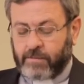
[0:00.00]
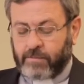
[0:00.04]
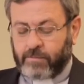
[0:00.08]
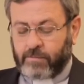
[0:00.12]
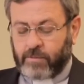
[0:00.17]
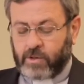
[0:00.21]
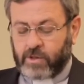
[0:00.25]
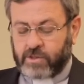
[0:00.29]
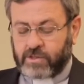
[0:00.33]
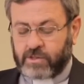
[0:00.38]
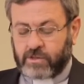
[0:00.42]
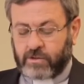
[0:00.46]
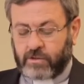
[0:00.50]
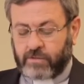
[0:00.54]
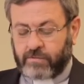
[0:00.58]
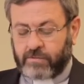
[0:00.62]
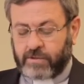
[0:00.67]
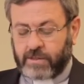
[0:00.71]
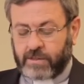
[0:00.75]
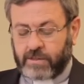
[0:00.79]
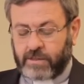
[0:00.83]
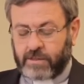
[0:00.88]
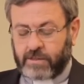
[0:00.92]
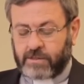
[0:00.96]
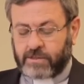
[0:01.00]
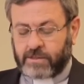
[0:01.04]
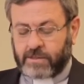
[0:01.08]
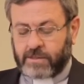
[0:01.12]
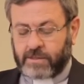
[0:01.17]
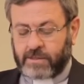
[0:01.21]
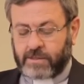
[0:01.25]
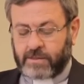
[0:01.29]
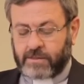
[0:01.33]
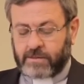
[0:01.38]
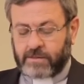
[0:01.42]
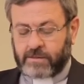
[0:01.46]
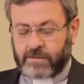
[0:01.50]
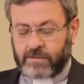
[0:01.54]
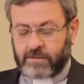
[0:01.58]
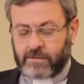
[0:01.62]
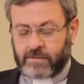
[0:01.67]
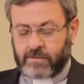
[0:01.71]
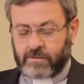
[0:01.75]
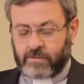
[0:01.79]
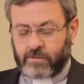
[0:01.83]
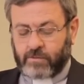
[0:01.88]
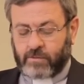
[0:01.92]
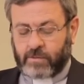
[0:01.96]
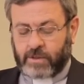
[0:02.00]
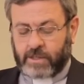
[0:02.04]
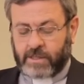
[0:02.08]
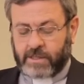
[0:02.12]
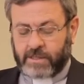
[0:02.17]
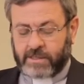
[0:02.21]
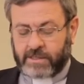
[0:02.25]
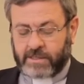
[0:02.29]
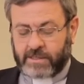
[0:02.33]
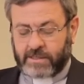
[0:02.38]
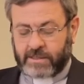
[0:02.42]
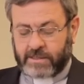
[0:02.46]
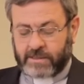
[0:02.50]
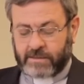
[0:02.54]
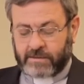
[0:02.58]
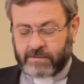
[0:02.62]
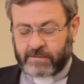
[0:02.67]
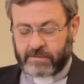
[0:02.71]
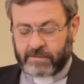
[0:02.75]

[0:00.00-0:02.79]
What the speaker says: Most of the region was